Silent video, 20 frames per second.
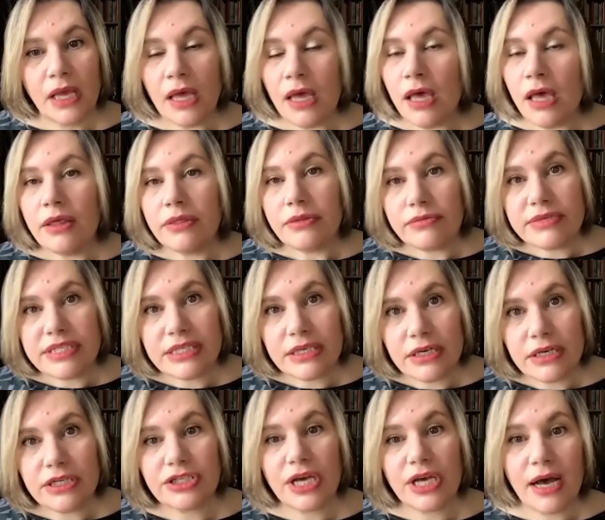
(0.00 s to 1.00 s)
The
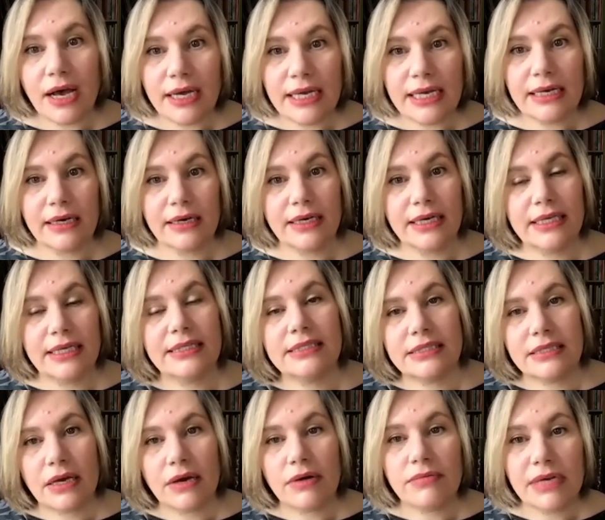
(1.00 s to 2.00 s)
research highlights
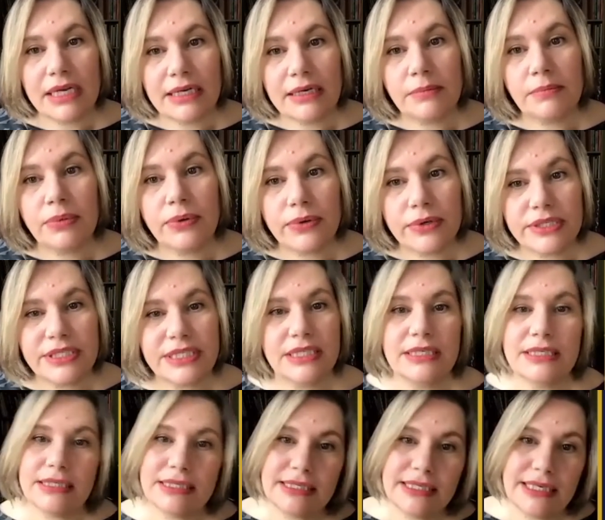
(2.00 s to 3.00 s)
a really important
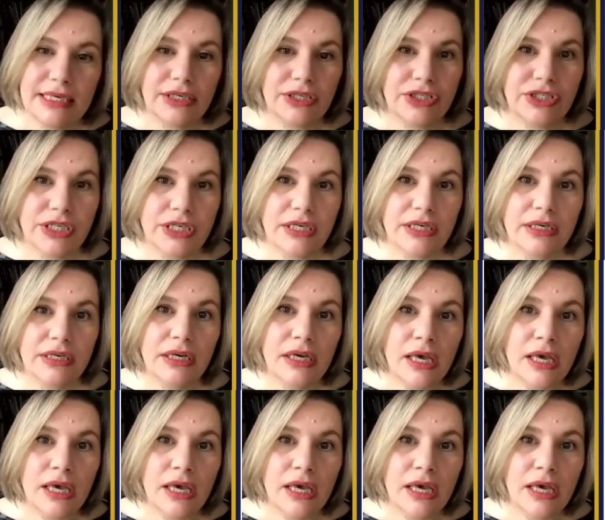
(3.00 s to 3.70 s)
distinction